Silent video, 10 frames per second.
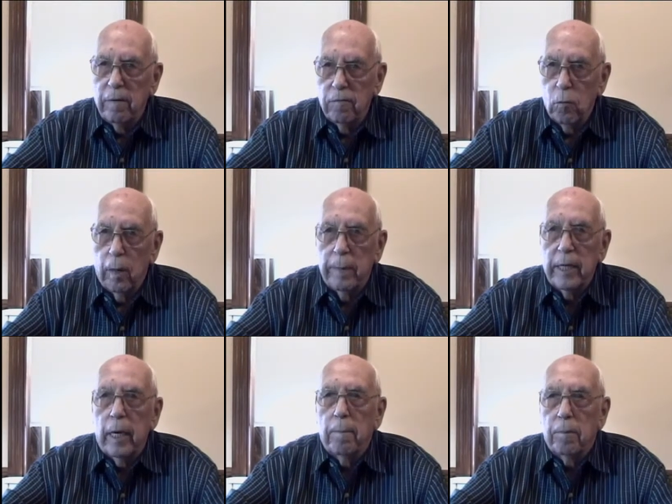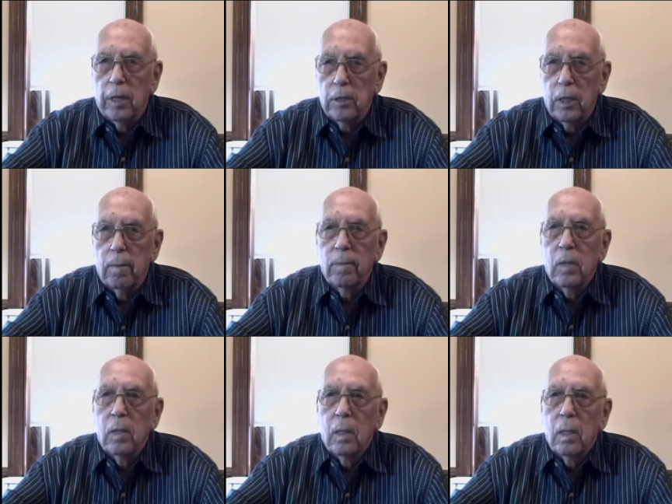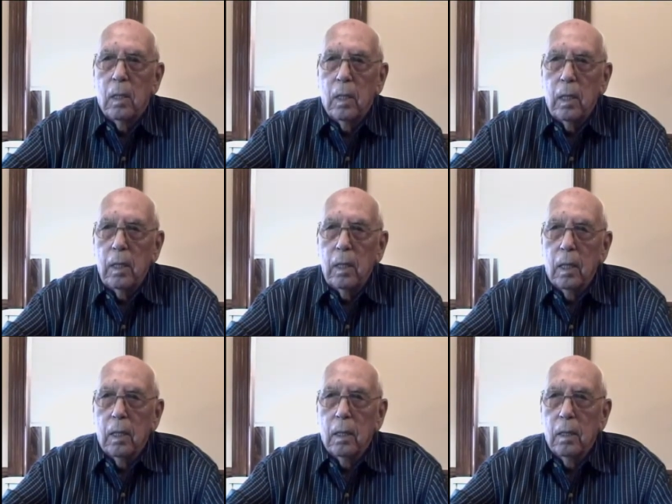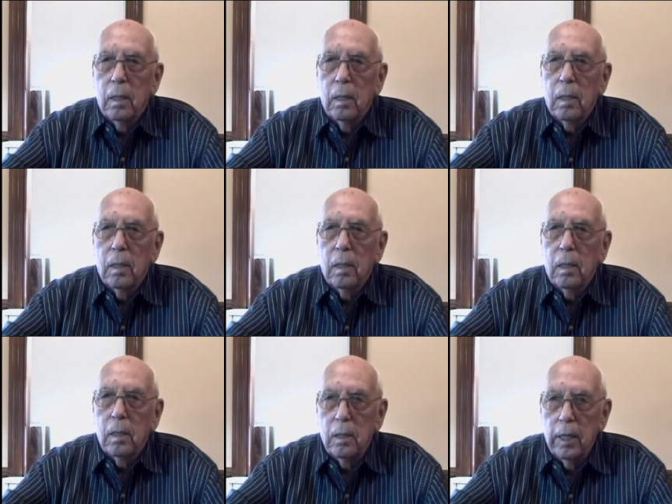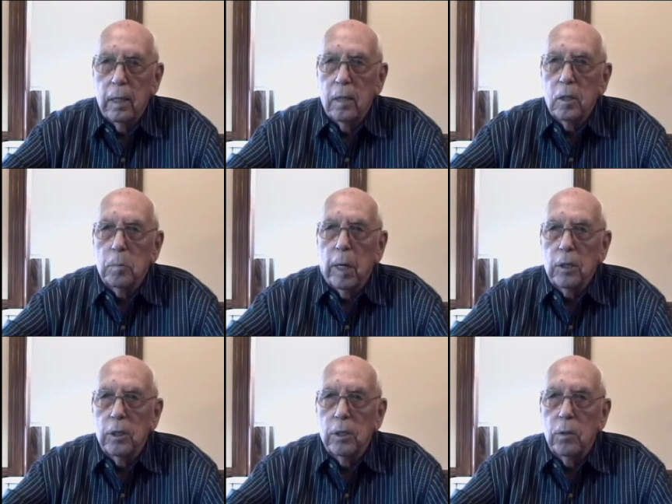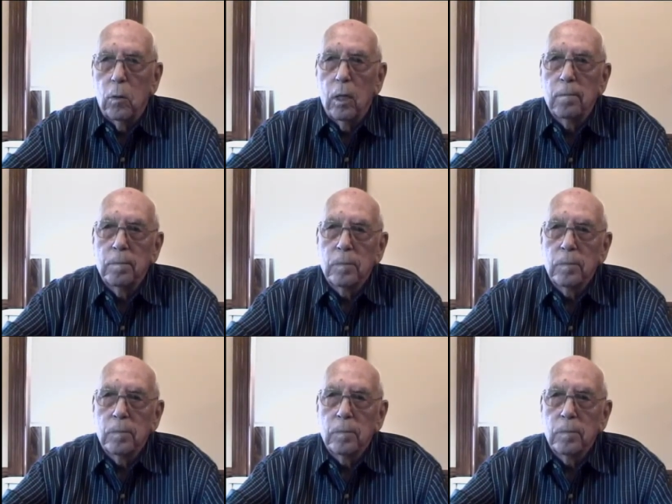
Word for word: before he became president. He did an inspection tour,